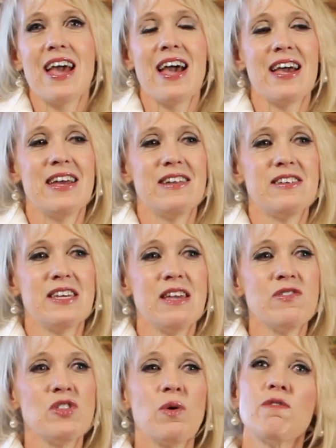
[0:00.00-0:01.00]
And
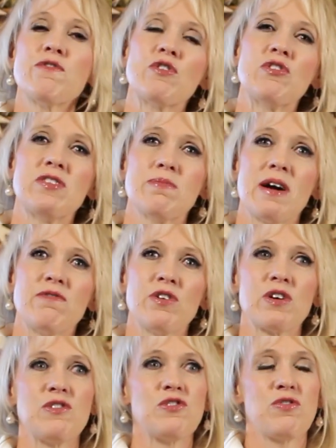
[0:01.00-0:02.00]
even though at first it might feel
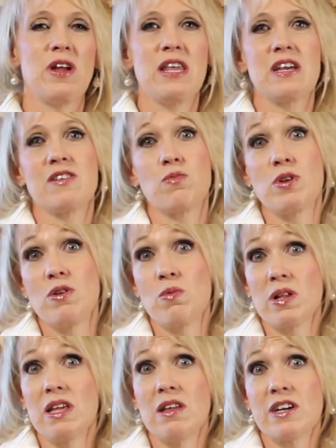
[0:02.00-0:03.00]
constraining, because when you
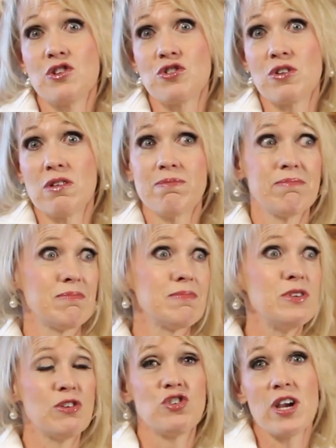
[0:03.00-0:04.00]
really look at your
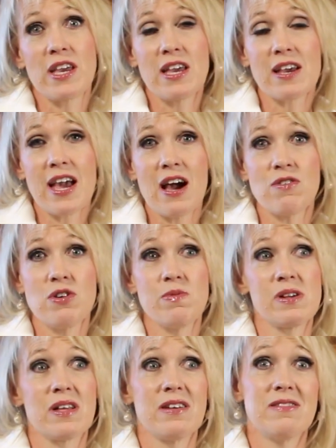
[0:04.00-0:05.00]
checking account and you
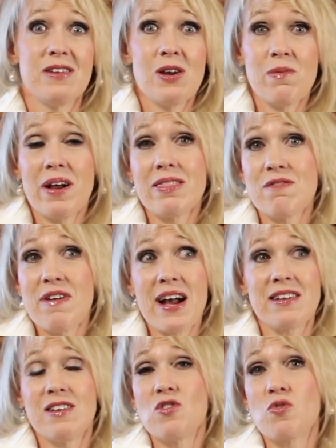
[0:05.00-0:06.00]
realize, you know what, the
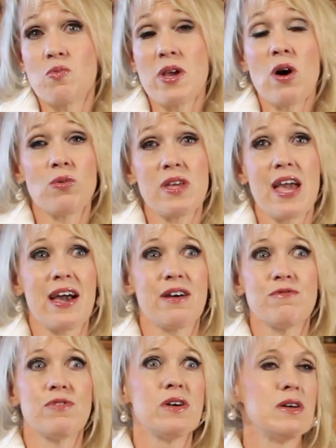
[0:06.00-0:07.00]
fact is we only have